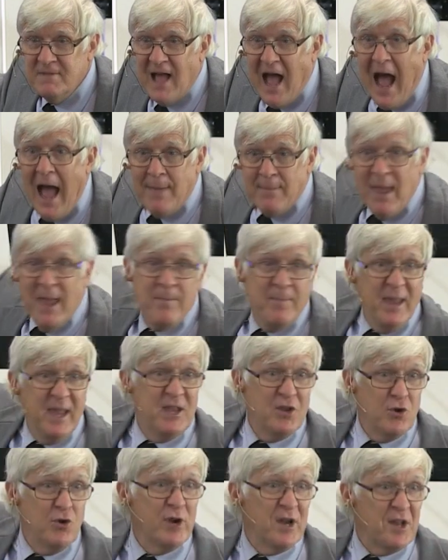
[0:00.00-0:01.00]
I may be
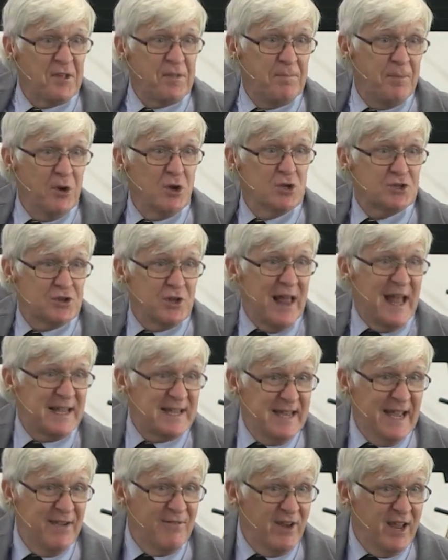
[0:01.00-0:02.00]
doing a spiritual
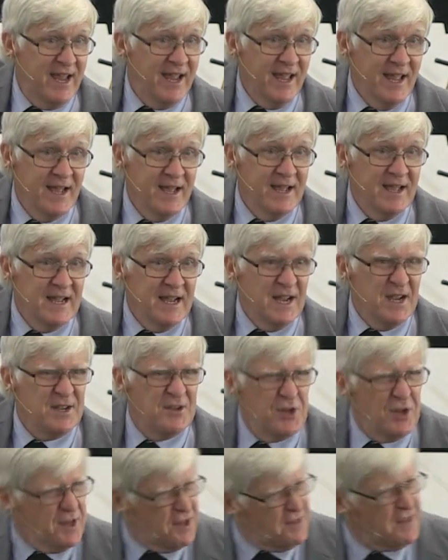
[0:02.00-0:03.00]
activity.
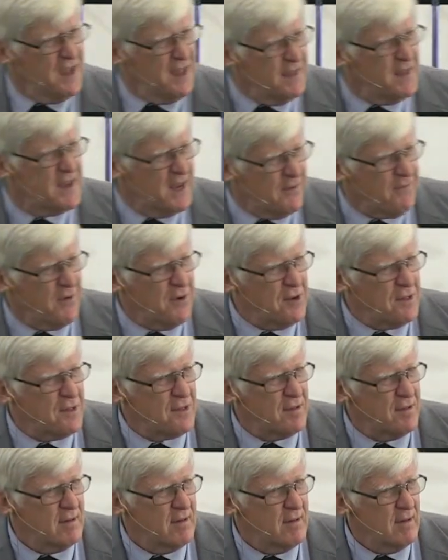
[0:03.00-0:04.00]
Do you see the
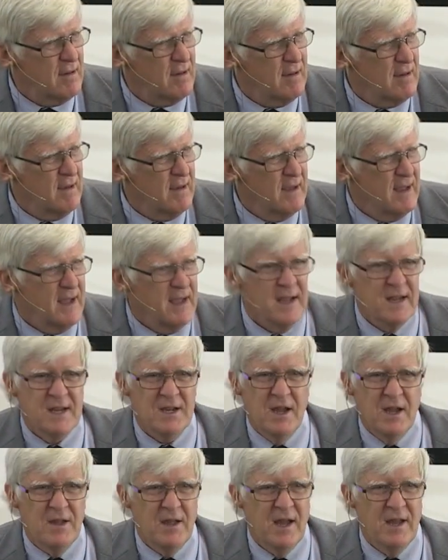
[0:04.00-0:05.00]
difference?
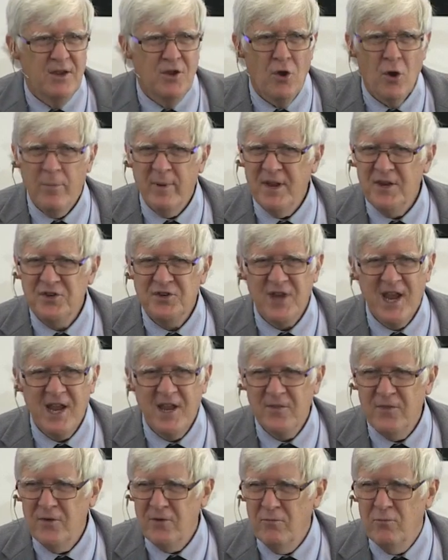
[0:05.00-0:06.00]
Nobody's
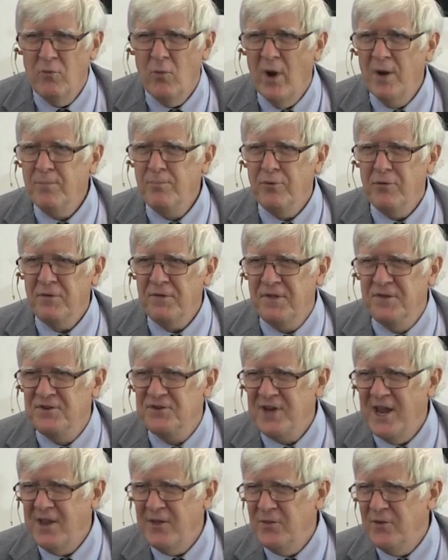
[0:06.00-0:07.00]
shaking their, one person
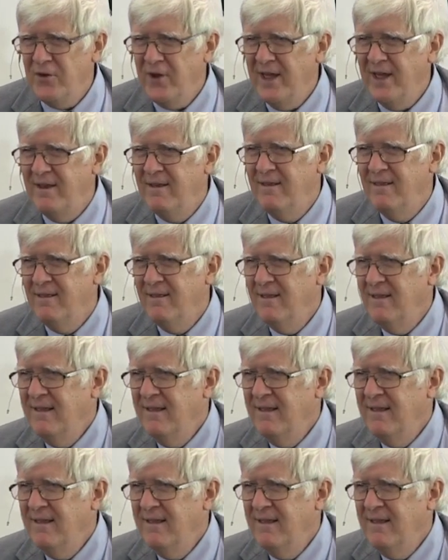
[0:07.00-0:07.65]
shaking their head.